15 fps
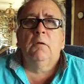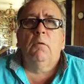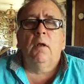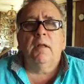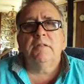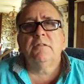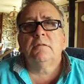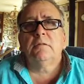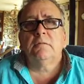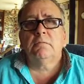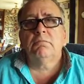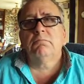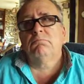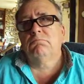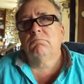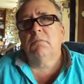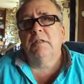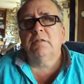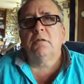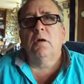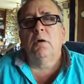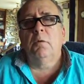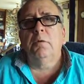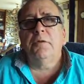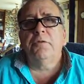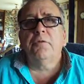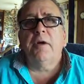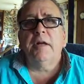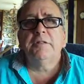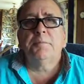Well, let's go with
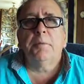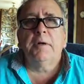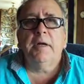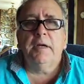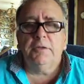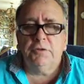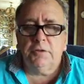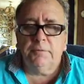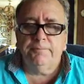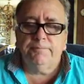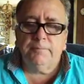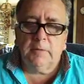transportation.